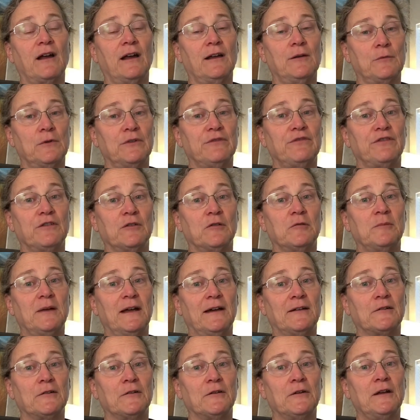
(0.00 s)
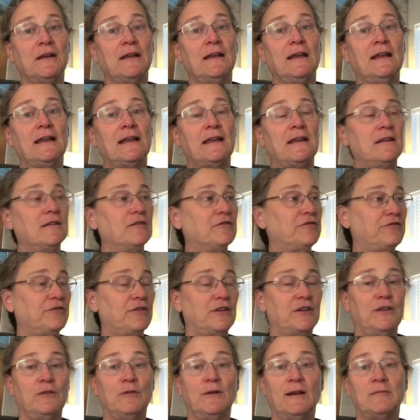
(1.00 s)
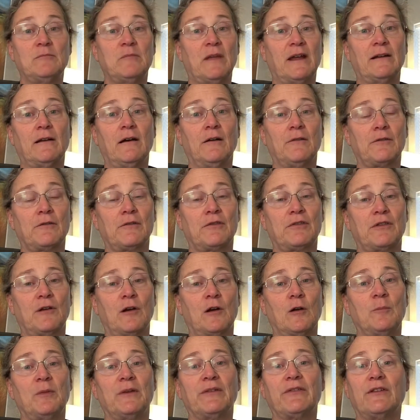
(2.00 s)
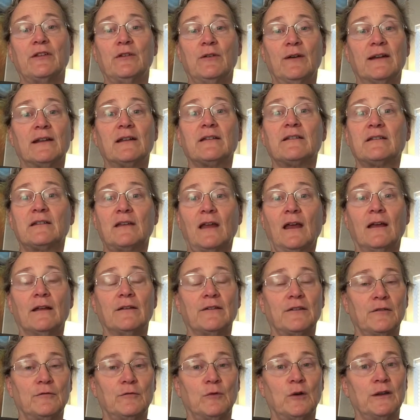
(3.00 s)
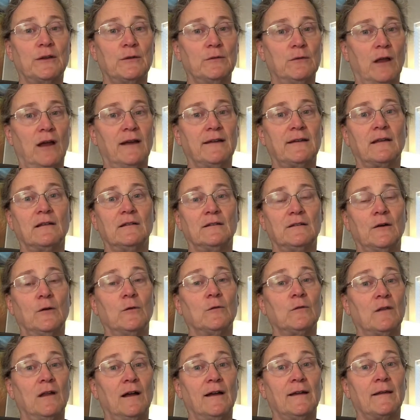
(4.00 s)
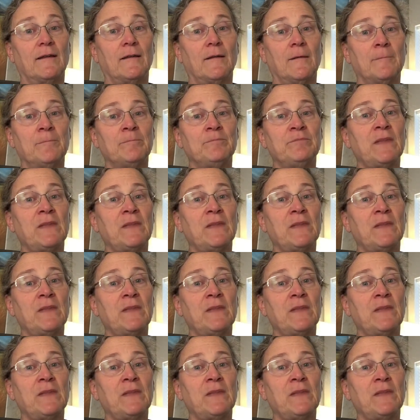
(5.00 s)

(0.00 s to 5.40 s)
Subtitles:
I would feel better if you had met other therapists and you had a sense of what you like and don't like.